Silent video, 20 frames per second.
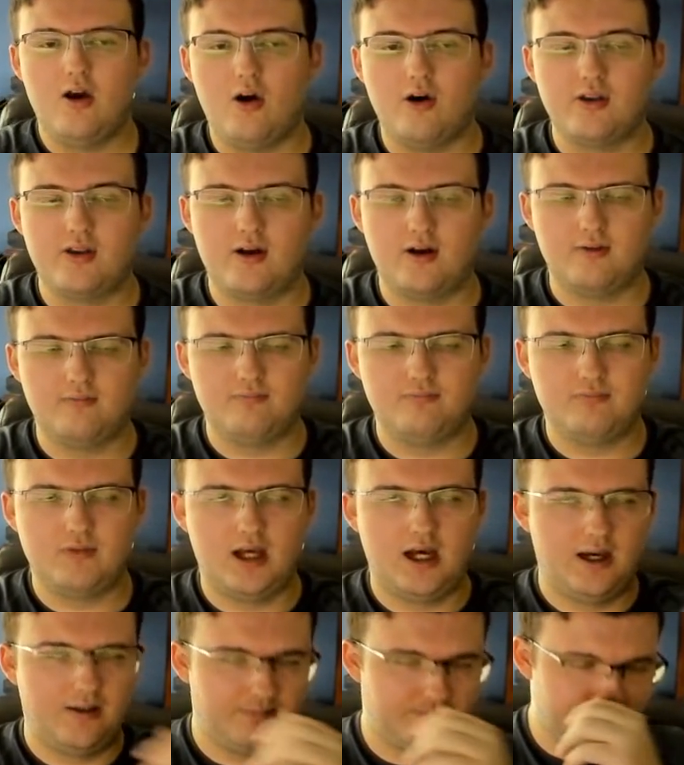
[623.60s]
or the
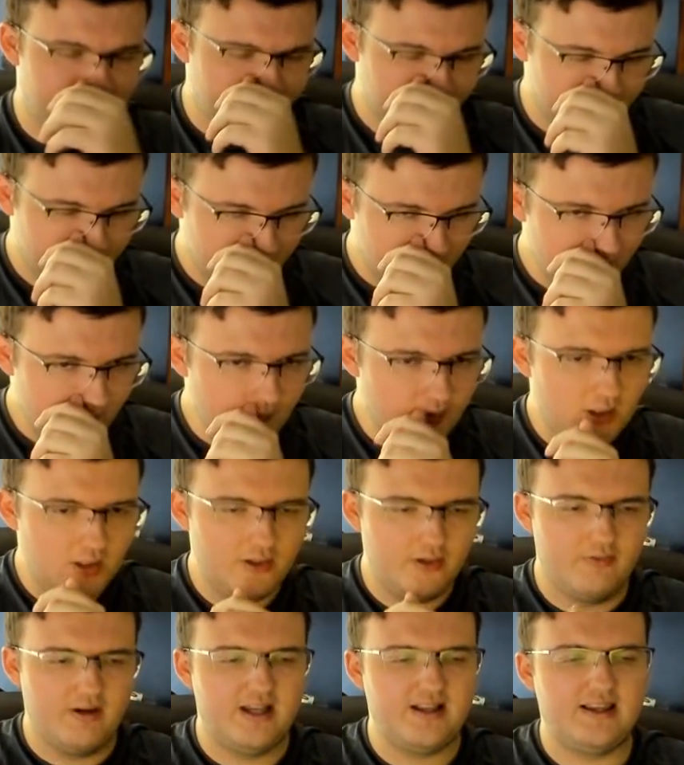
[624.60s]

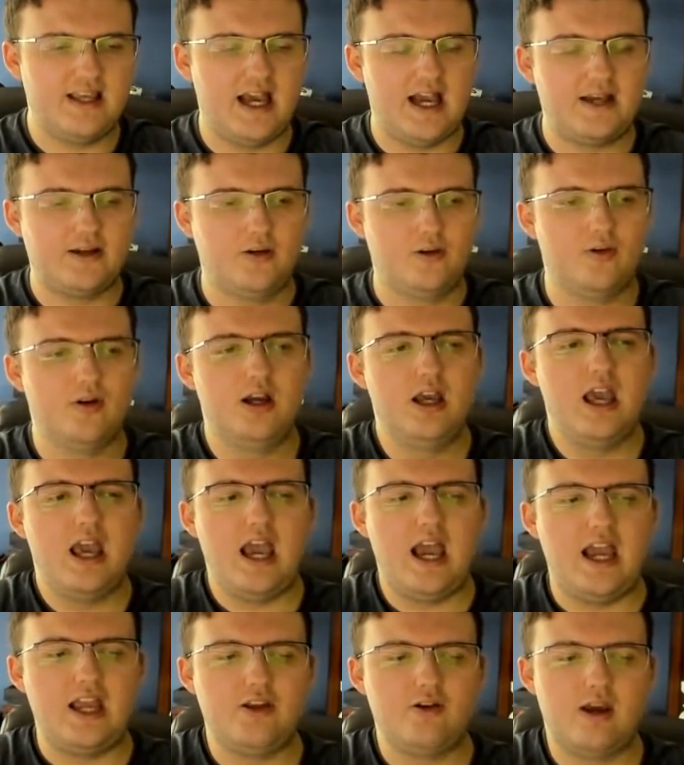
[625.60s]
right tackle,
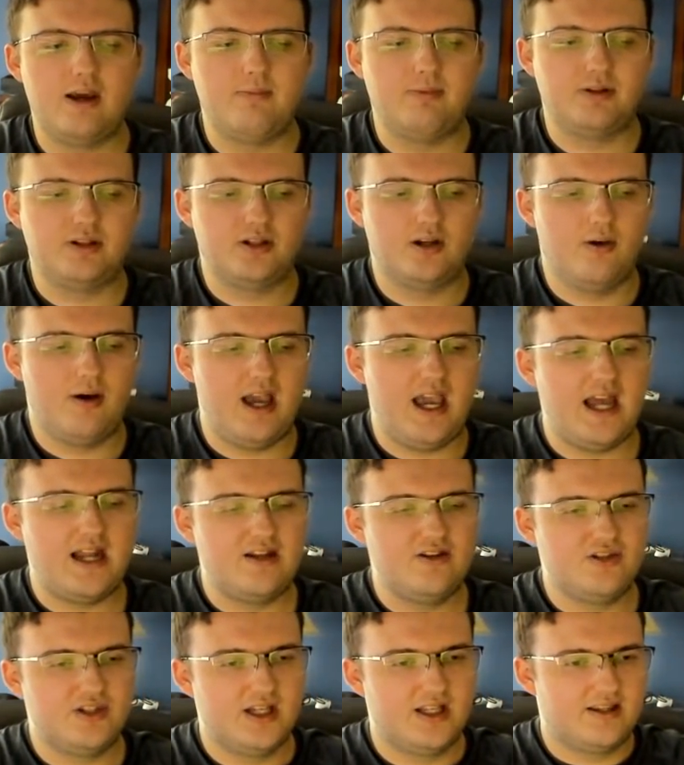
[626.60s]
and you're able to go ahead
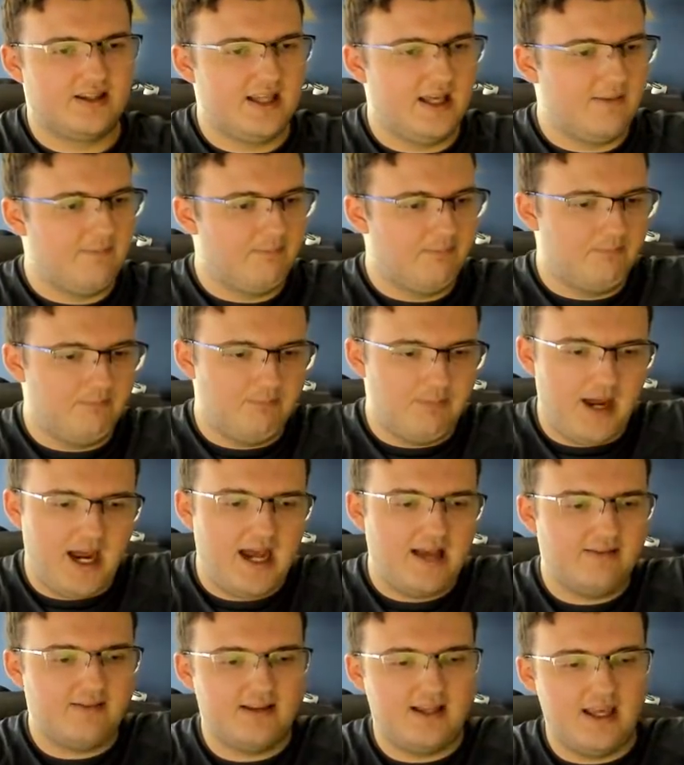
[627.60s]
and just get
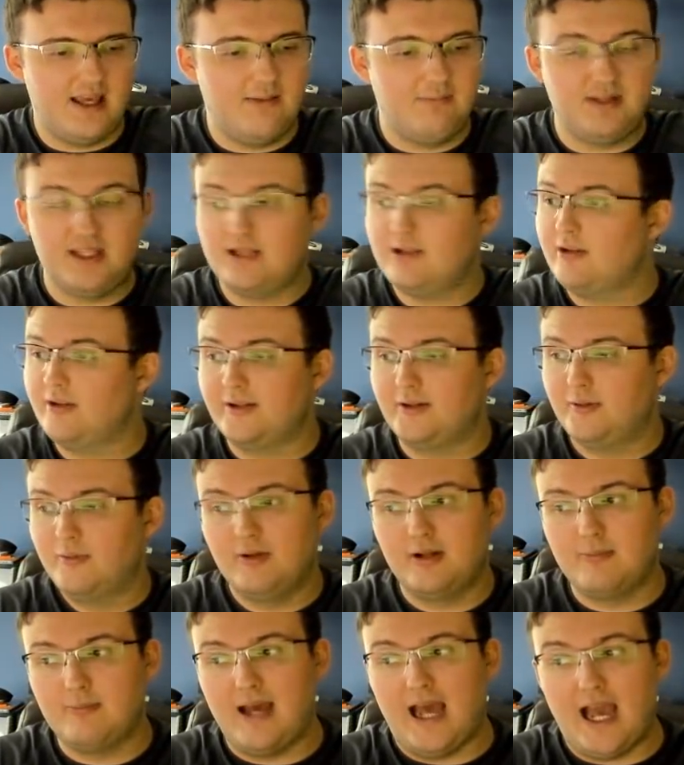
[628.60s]
past him, get to the
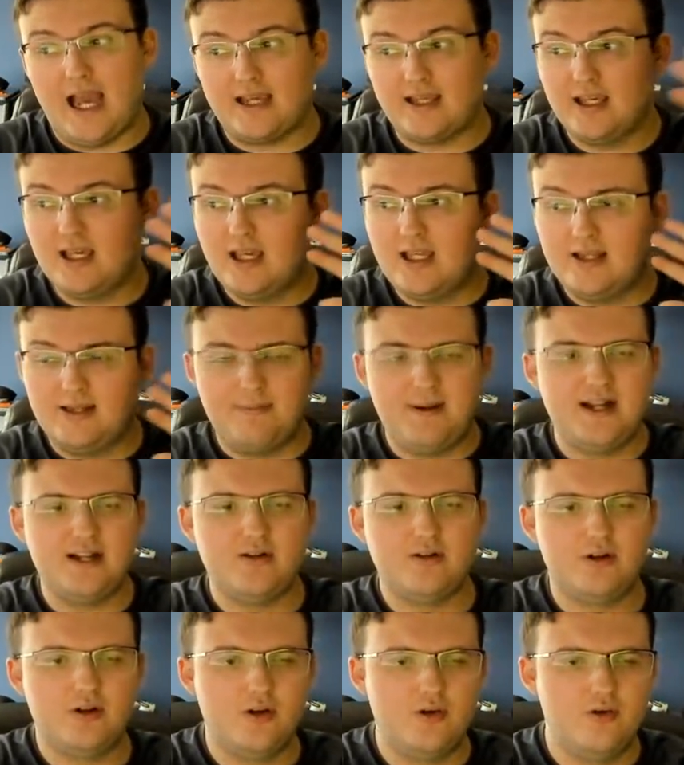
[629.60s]
quarterback, depending
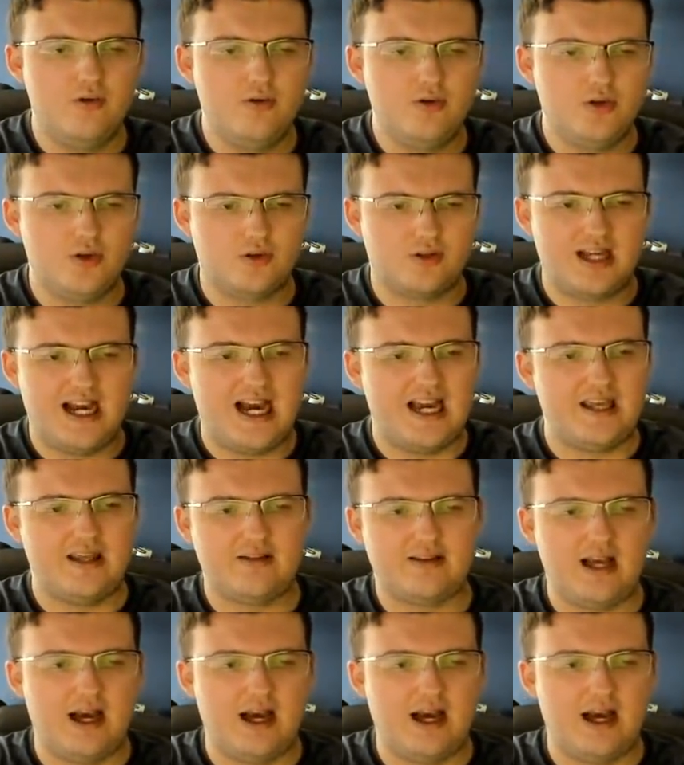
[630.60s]
on who your guy is.